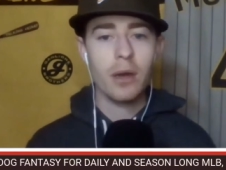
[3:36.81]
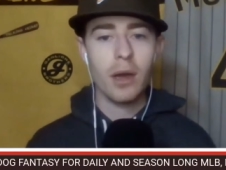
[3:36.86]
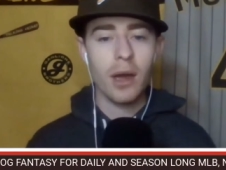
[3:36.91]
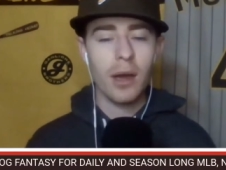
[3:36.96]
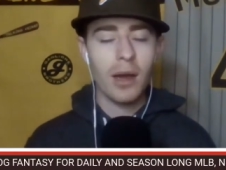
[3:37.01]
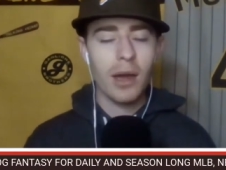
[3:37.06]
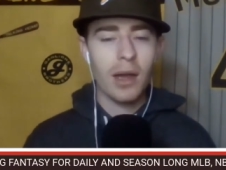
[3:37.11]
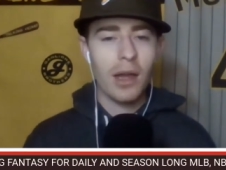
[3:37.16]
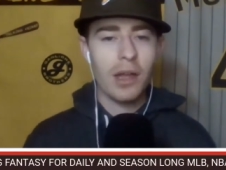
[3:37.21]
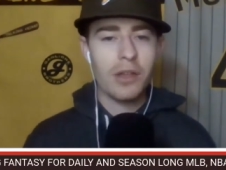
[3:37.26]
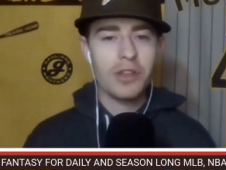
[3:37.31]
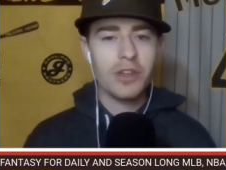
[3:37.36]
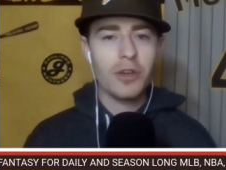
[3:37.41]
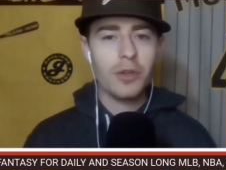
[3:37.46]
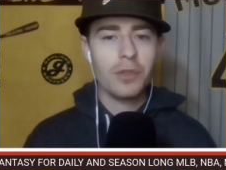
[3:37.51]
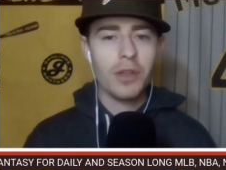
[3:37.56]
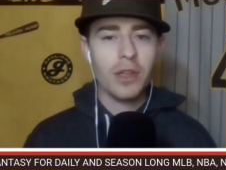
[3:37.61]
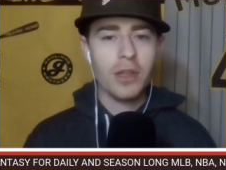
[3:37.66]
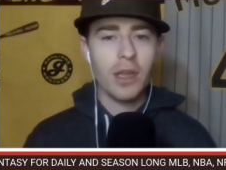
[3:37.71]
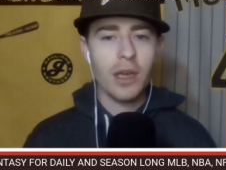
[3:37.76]
I, I
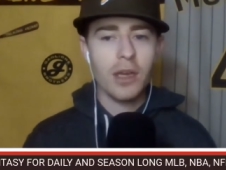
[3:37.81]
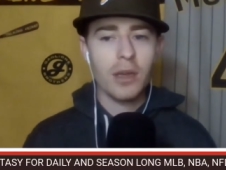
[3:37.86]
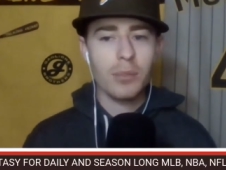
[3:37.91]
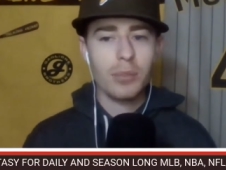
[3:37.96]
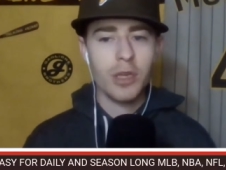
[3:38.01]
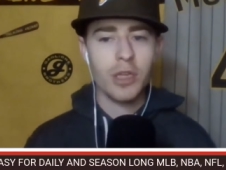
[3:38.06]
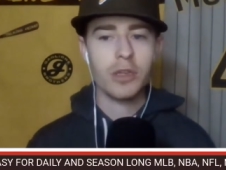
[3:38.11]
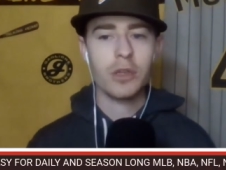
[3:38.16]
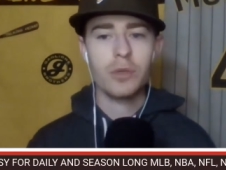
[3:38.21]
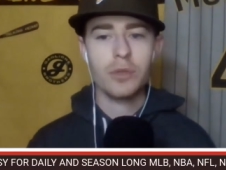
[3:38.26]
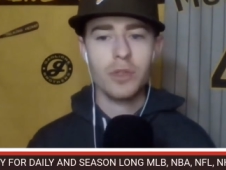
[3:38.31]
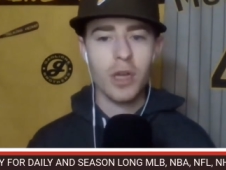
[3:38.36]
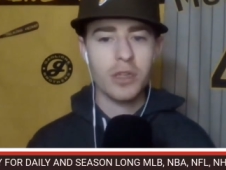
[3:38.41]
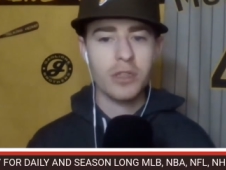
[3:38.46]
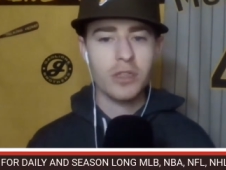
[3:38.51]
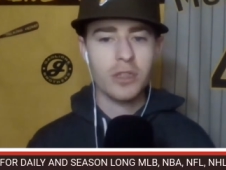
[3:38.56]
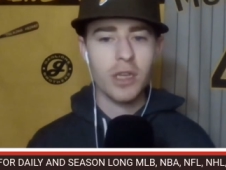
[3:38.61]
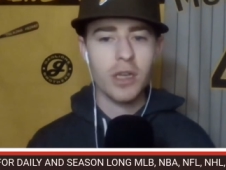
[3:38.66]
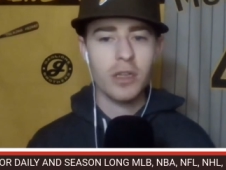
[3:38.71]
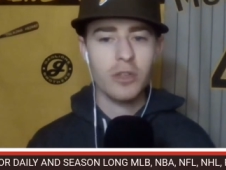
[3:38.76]
still think they can beat Utah
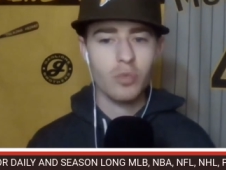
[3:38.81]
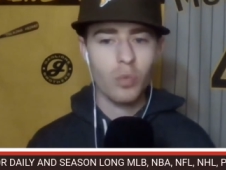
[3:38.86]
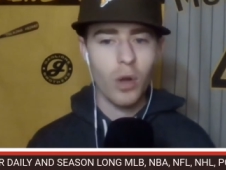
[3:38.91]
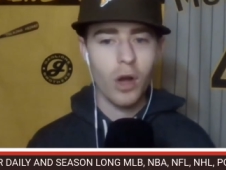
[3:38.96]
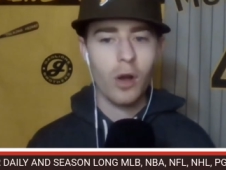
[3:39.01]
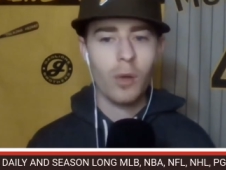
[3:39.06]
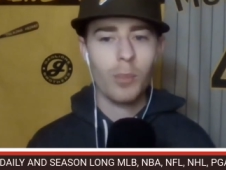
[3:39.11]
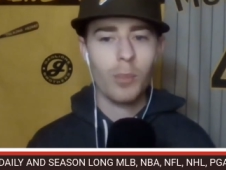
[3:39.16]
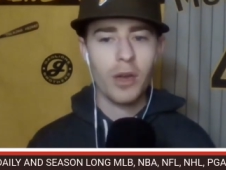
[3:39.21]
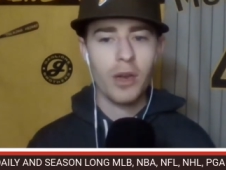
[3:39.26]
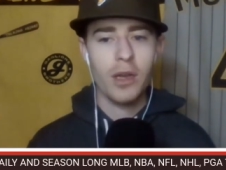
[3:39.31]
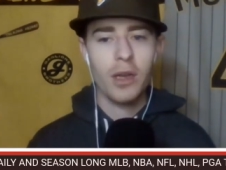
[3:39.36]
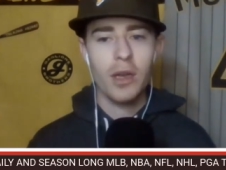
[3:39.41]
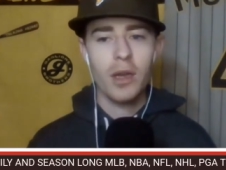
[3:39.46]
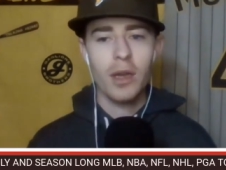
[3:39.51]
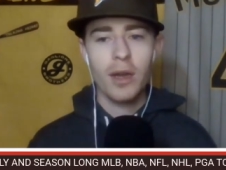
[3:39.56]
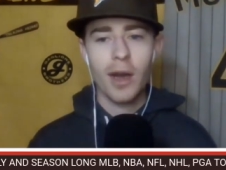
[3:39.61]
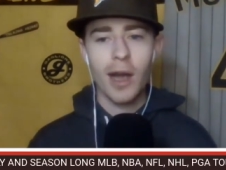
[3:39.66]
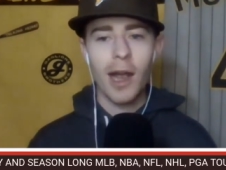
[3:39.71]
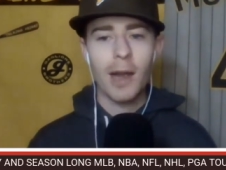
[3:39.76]
State as well, but
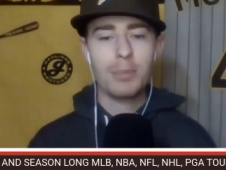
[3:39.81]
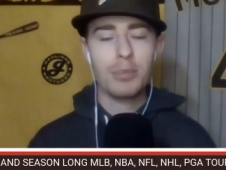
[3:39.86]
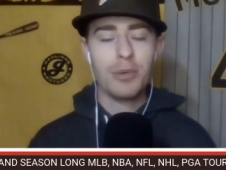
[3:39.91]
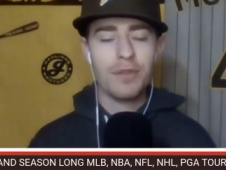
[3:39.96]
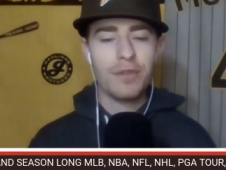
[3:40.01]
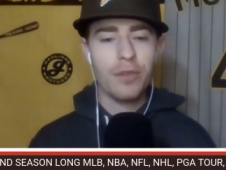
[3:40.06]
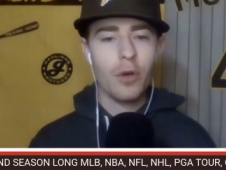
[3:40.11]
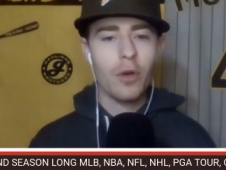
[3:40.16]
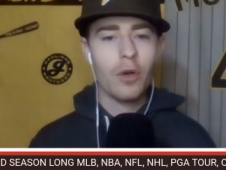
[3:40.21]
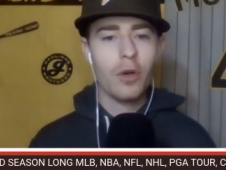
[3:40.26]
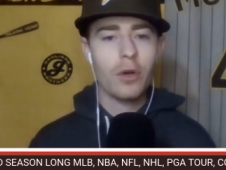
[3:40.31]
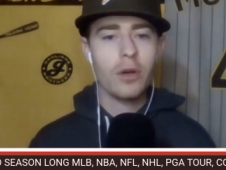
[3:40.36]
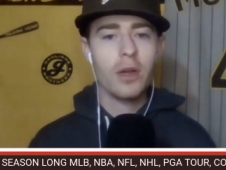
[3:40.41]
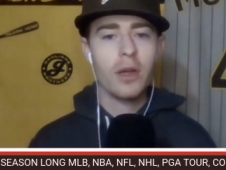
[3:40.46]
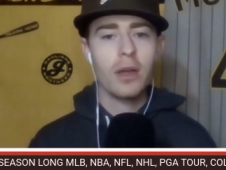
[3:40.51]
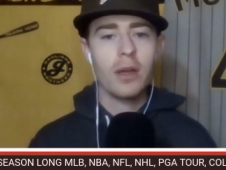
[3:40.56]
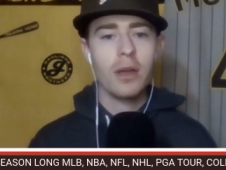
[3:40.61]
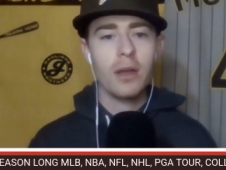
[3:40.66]
I'd prefer